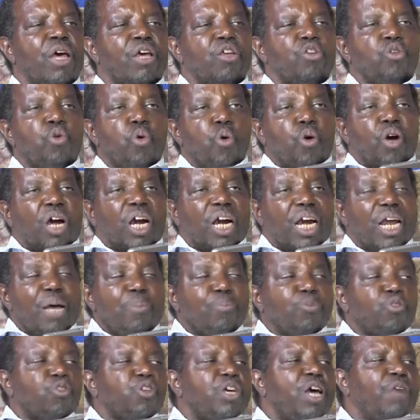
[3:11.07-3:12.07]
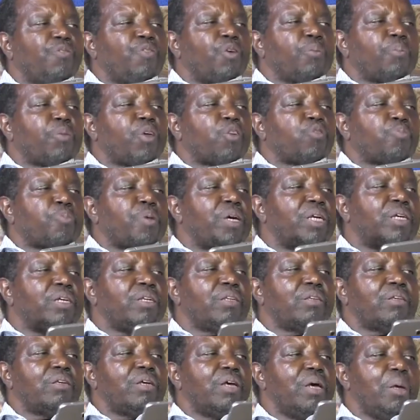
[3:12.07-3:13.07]
You claim to hear from your
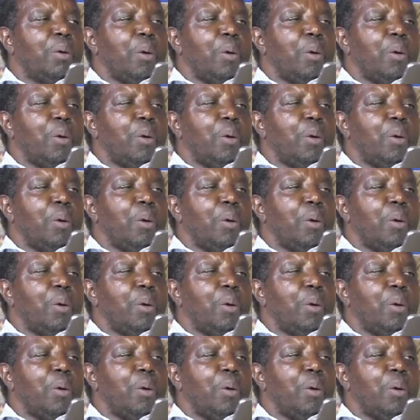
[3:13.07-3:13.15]
spirit,